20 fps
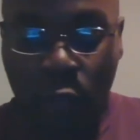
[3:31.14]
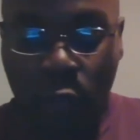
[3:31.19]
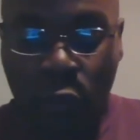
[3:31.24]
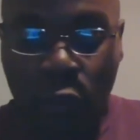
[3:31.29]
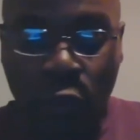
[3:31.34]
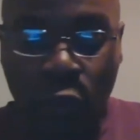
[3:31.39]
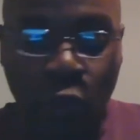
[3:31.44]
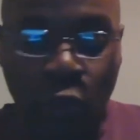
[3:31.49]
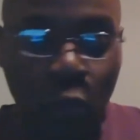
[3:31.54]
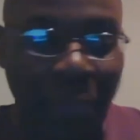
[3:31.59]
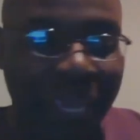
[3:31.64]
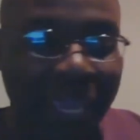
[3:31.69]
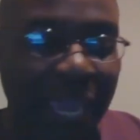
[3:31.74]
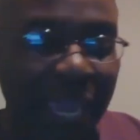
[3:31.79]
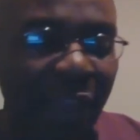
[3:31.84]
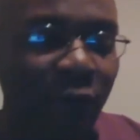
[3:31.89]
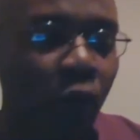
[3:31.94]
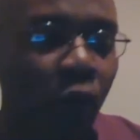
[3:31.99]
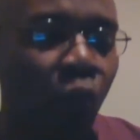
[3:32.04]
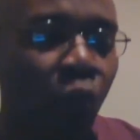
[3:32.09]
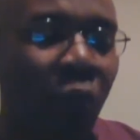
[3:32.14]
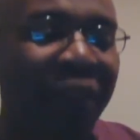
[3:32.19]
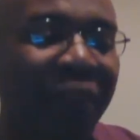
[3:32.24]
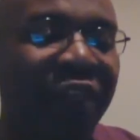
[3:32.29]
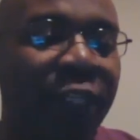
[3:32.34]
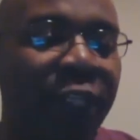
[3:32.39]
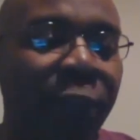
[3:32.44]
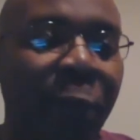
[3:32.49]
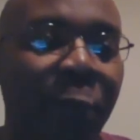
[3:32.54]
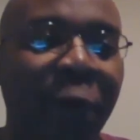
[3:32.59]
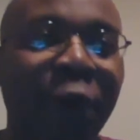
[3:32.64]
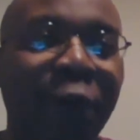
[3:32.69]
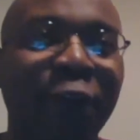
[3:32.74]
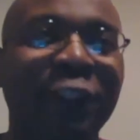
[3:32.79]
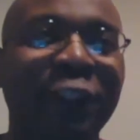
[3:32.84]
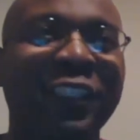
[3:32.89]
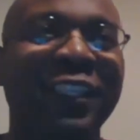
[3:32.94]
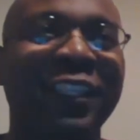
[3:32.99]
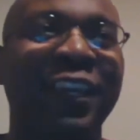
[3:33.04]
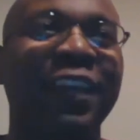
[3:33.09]
So even when this
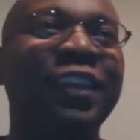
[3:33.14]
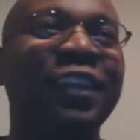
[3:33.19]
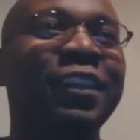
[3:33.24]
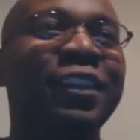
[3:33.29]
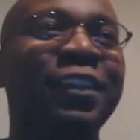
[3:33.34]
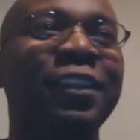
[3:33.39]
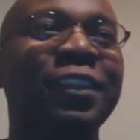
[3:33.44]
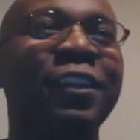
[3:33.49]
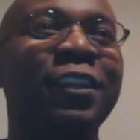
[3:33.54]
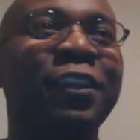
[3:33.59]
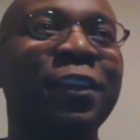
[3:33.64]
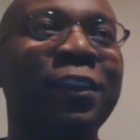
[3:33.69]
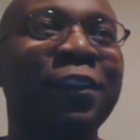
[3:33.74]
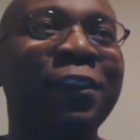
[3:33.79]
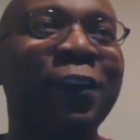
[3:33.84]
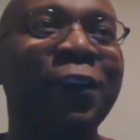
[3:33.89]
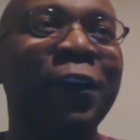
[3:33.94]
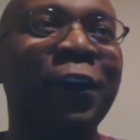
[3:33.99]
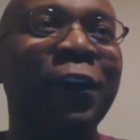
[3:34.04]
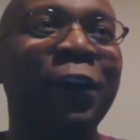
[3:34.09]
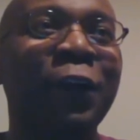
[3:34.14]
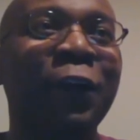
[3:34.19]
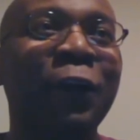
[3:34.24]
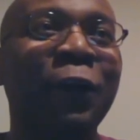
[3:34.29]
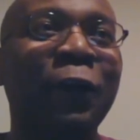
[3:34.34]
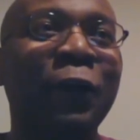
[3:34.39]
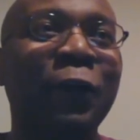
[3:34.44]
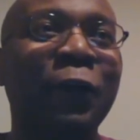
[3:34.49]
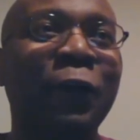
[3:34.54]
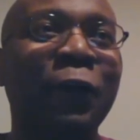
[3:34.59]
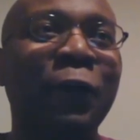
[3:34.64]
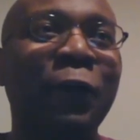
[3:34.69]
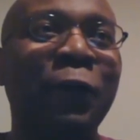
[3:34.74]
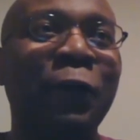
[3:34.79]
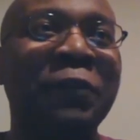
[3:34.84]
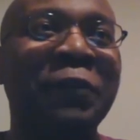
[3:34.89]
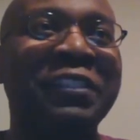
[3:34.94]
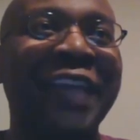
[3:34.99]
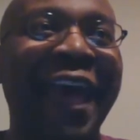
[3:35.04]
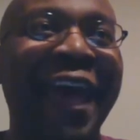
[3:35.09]
person
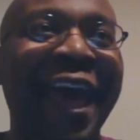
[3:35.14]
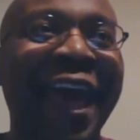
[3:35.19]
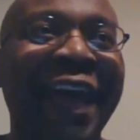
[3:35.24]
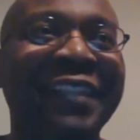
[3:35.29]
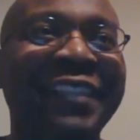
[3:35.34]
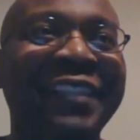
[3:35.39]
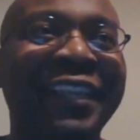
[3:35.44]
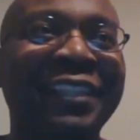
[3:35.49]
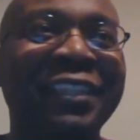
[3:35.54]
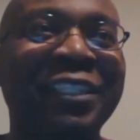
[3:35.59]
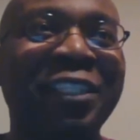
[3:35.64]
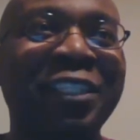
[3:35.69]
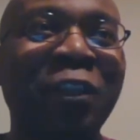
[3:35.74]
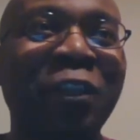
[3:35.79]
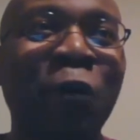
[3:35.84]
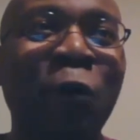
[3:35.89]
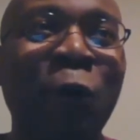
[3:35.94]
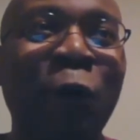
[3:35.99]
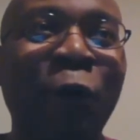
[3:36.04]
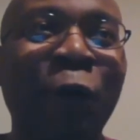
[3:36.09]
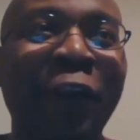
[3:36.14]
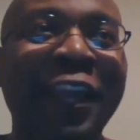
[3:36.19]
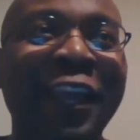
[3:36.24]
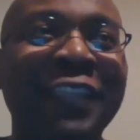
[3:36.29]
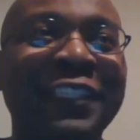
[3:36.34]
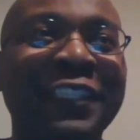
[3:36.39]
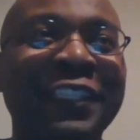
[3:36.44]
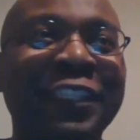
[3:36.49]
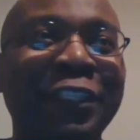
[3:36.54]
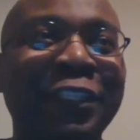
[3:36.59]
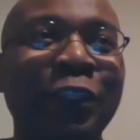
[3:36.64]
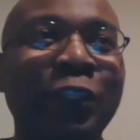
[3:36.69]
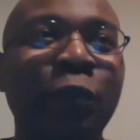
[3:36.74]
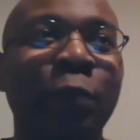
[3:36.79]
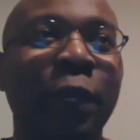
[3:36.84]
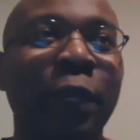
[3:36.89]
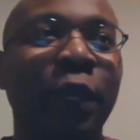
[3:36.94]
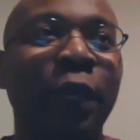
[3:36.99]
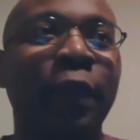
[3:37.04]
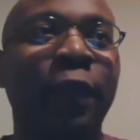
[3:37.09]
was acting so crazy to
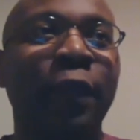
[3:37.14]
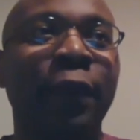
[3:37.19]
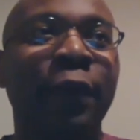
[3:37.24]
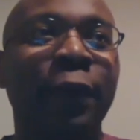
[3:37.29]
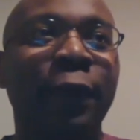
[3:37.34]
me,